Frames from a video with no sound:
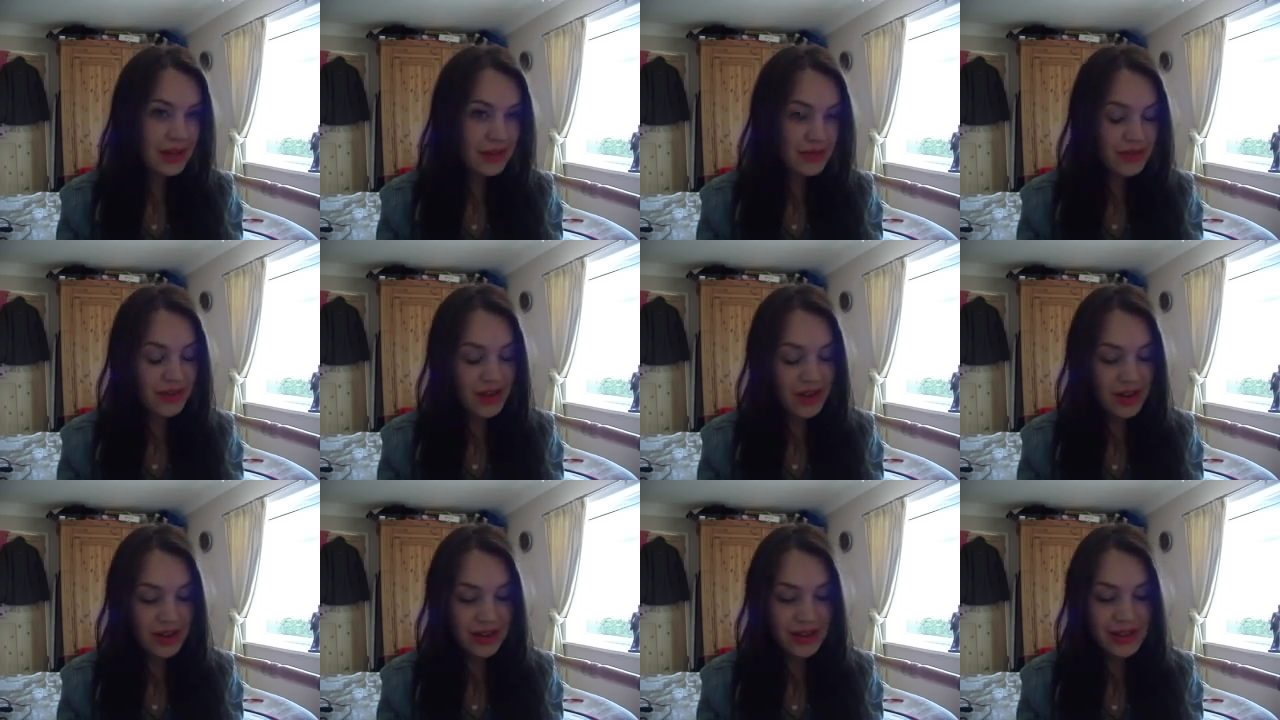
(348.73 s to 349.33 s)
for
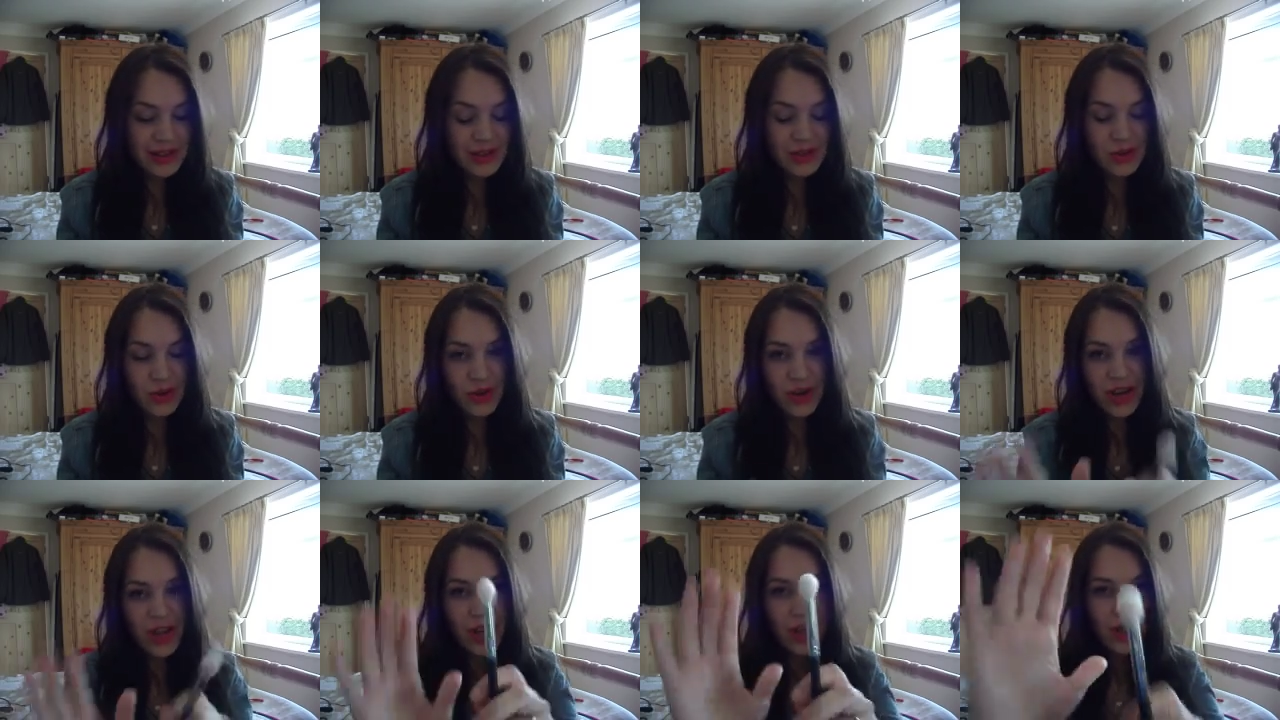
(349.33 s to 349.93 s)
eyes,
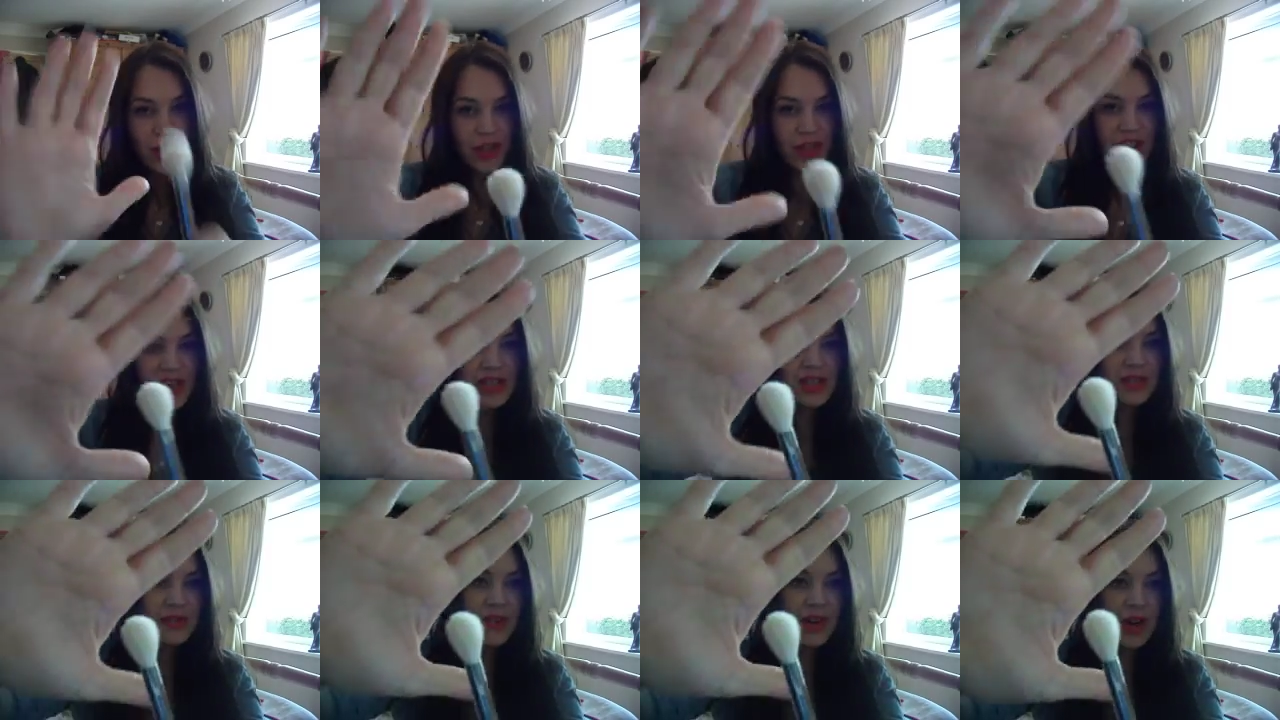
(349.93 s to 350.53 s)
sorry,
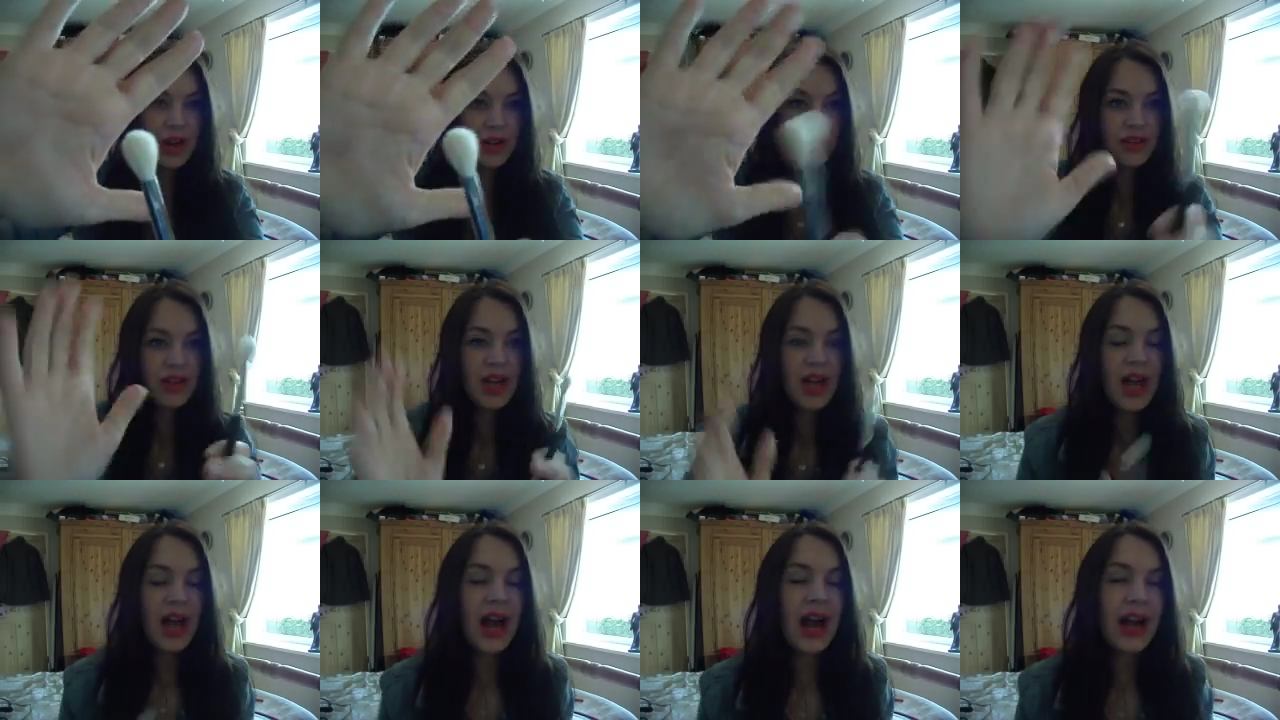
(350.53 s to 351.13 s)
35,
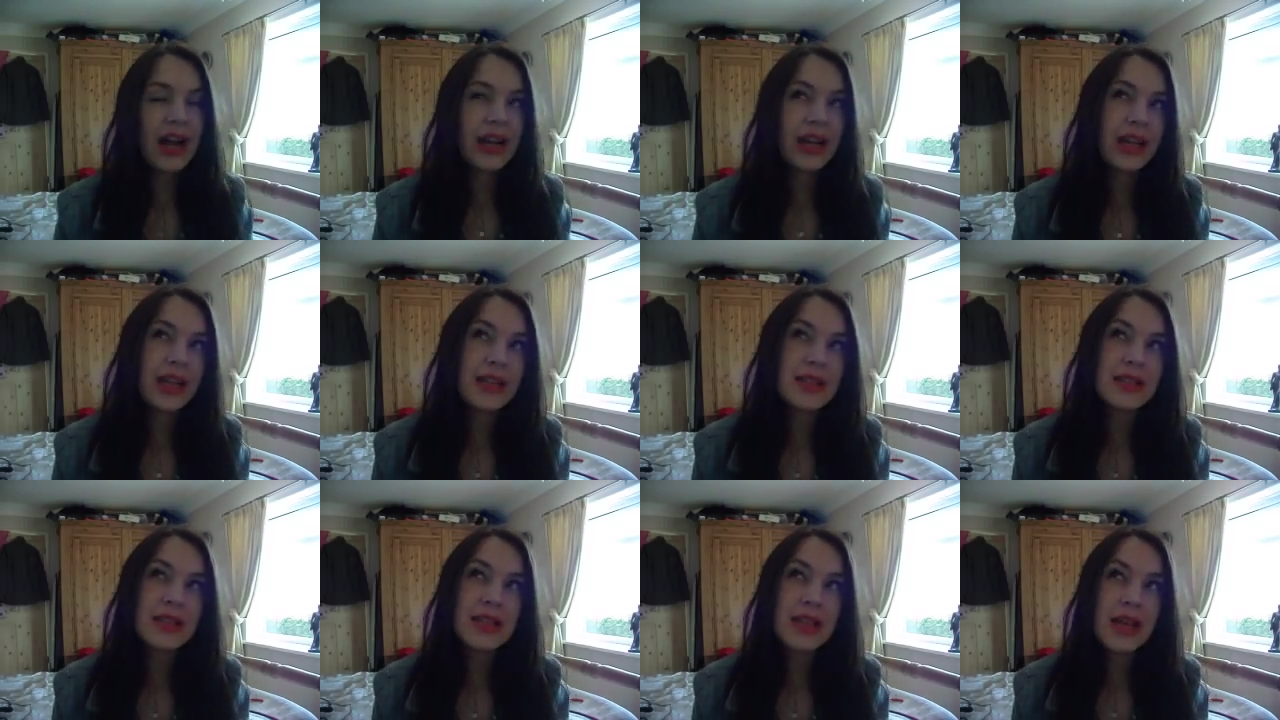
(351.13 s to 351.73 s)
and
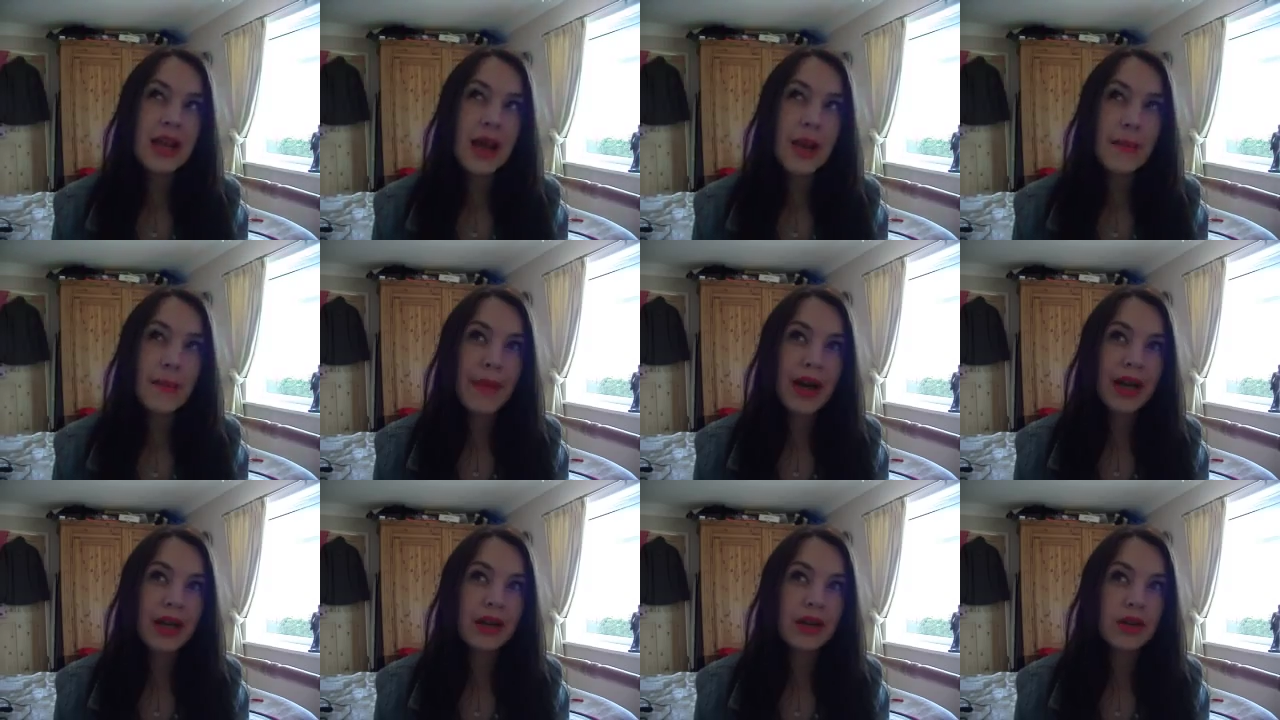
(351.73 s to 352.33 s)
it's the
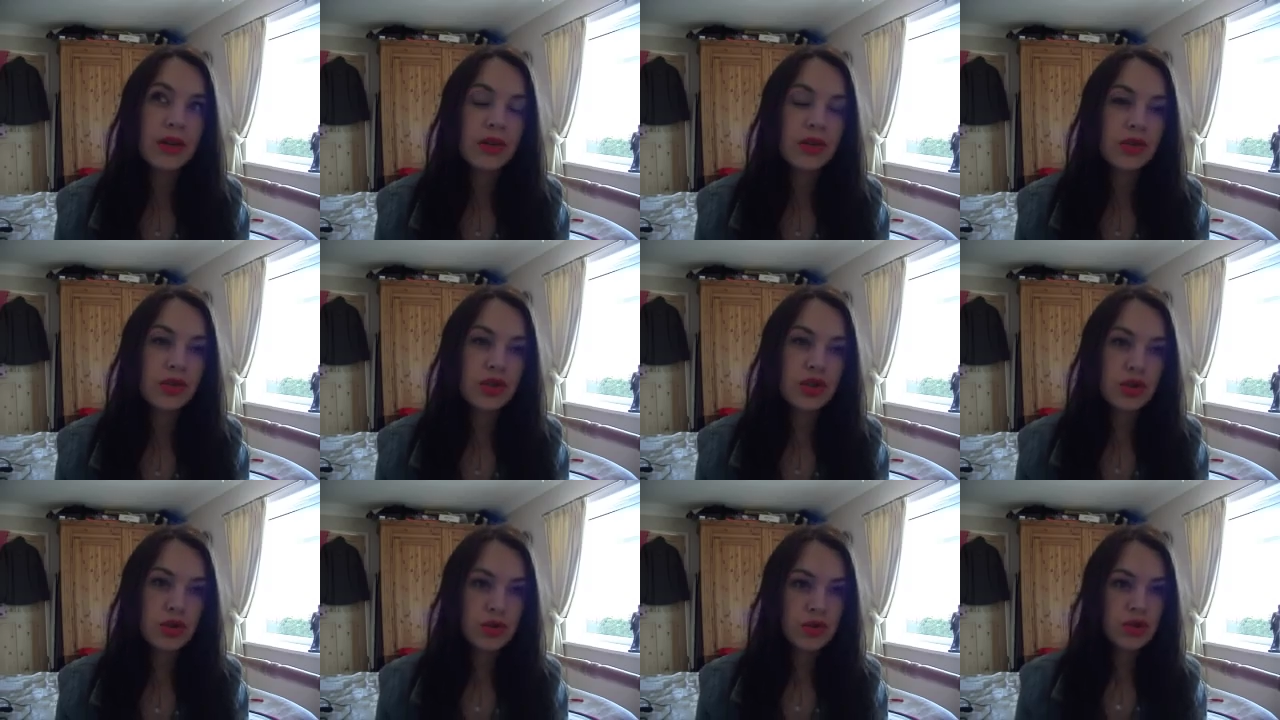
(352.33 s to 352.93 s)
MAC
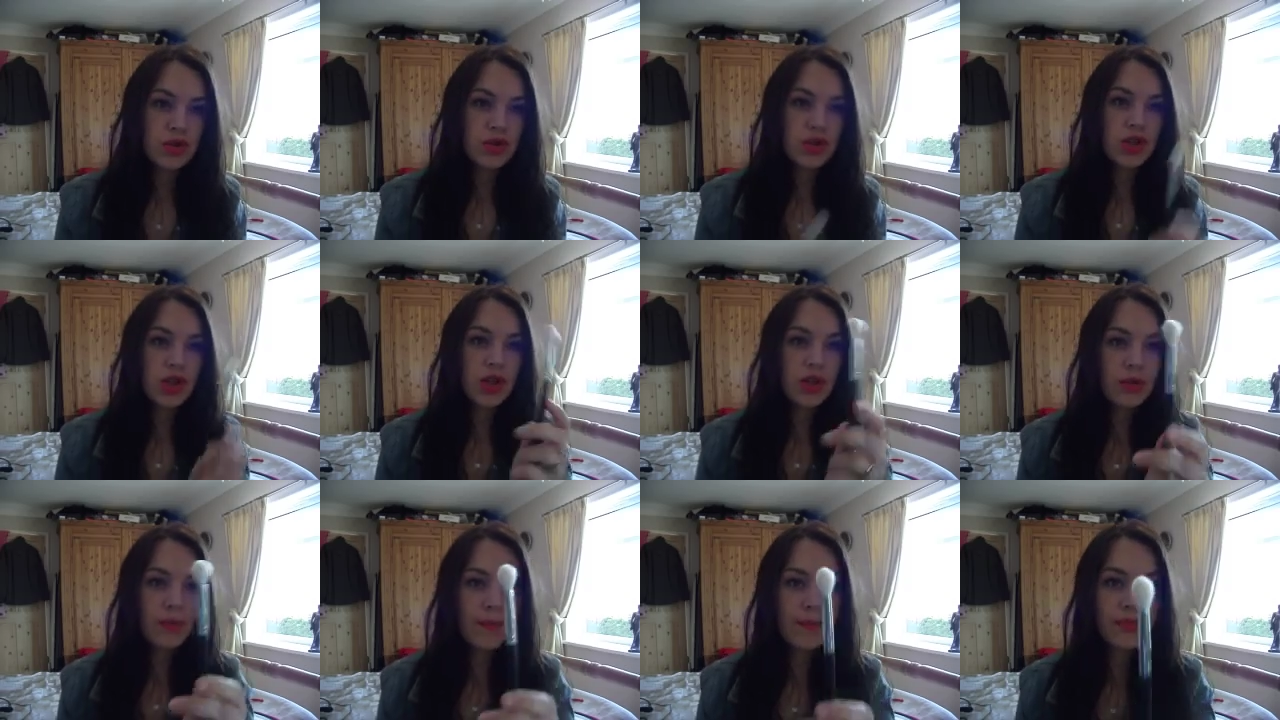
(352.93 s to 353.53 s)
222,